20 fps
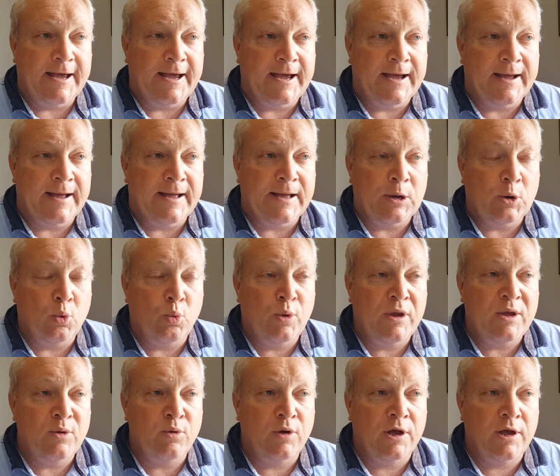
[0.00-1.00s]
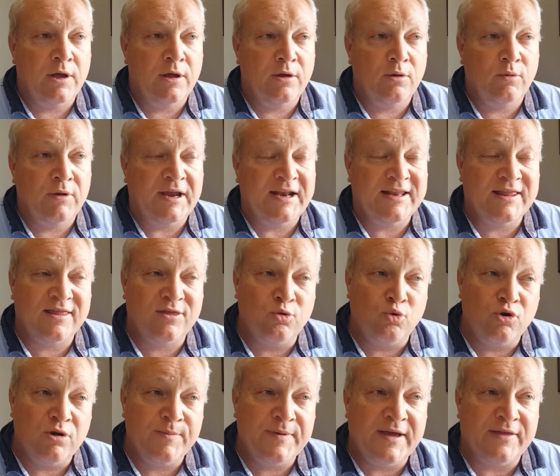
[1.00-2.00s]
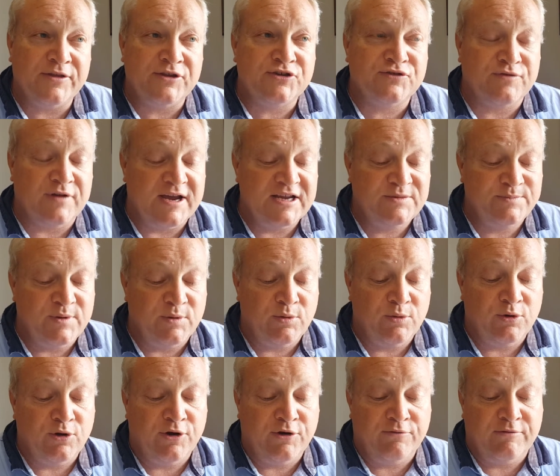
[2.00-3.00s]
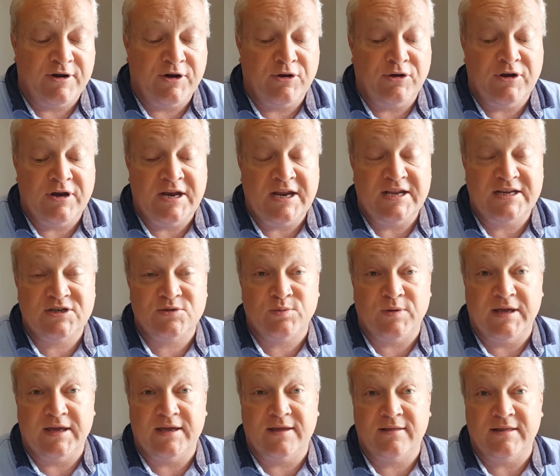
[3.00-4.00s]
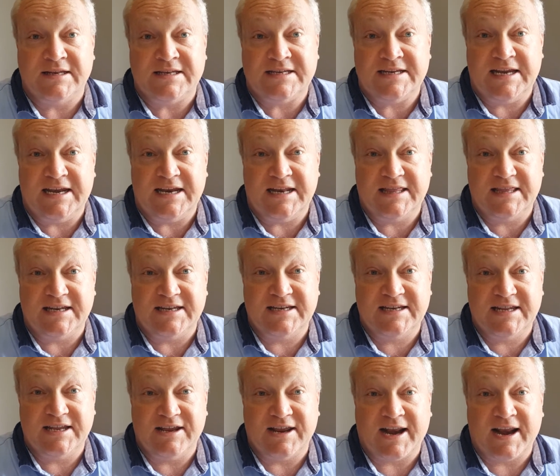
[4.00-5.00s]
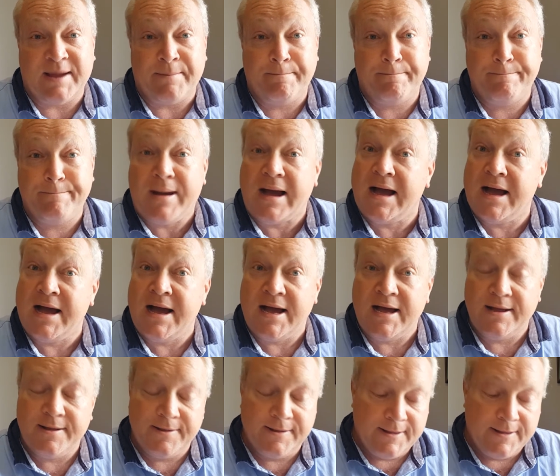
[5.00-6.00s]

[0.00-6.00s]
Uh, we were we had thought about this race, but we were going to run her next week, the 10th at Te Rapa.